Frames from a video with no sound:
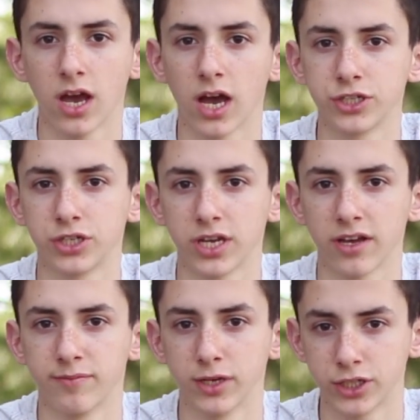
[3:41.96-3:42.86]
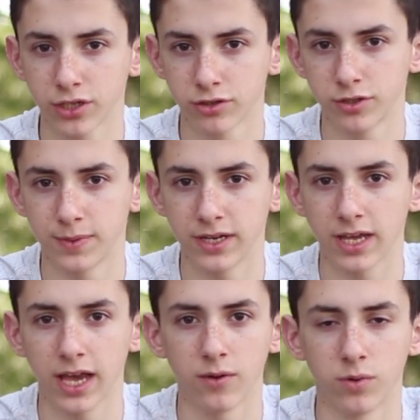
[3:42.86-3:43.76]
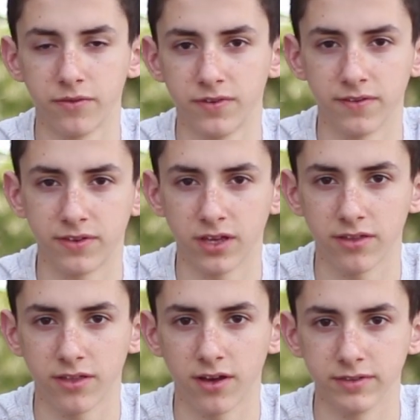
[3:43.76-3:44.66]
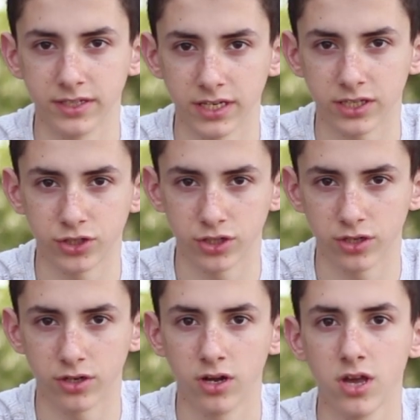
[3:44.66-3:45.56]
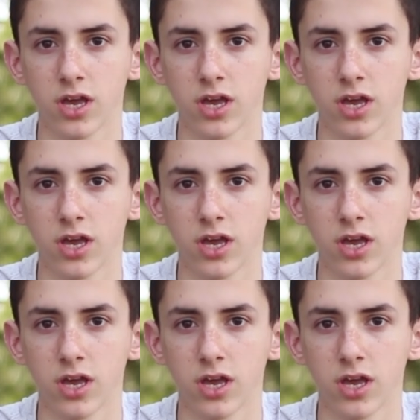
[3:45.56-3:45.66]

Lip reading: I should have my shutter speed at 1/50th of a second shutter